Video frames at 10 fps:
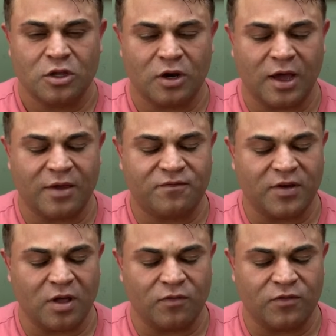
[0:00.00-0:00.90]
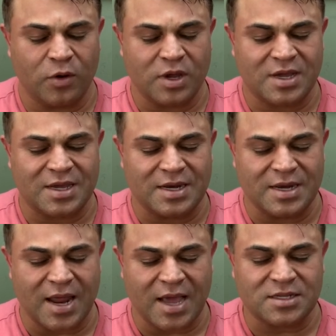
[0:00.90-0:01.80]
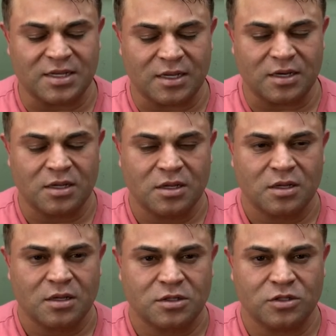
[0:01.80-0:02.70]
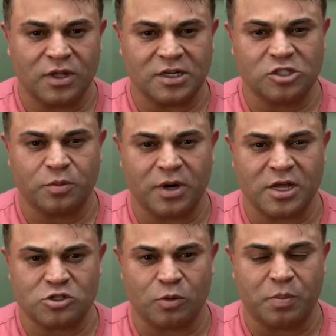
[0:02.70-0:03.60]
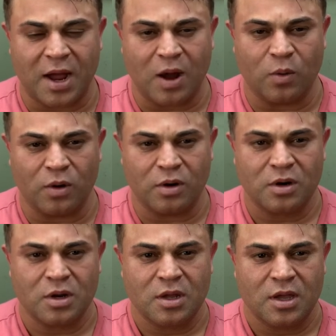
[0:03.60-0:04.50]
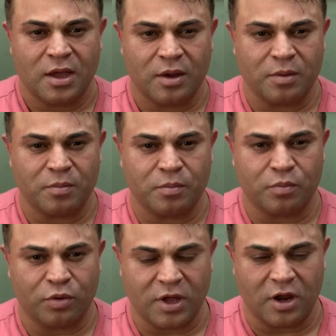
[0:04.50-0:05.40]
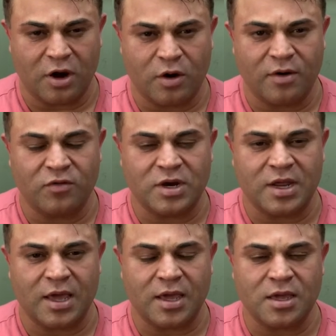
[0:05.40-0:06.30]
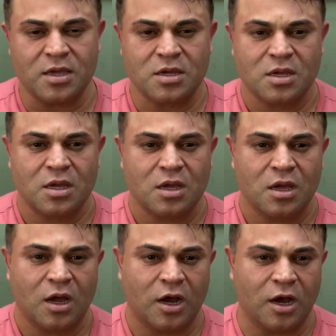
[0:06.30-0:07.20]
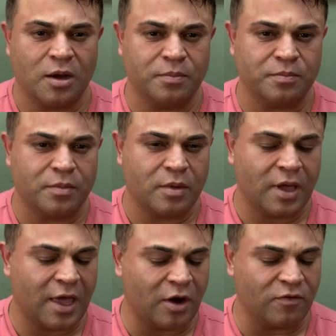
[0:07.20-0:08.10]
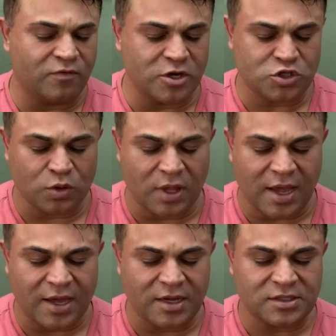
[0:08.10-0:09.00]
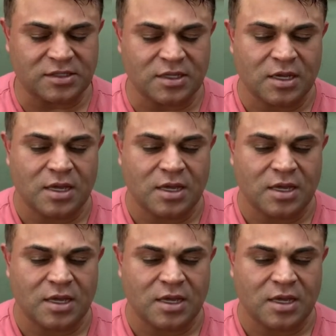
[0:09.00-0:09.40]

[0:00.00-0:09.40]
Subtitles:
I felt very connected to that supernatural power and prayed on her every day. Had her visualize,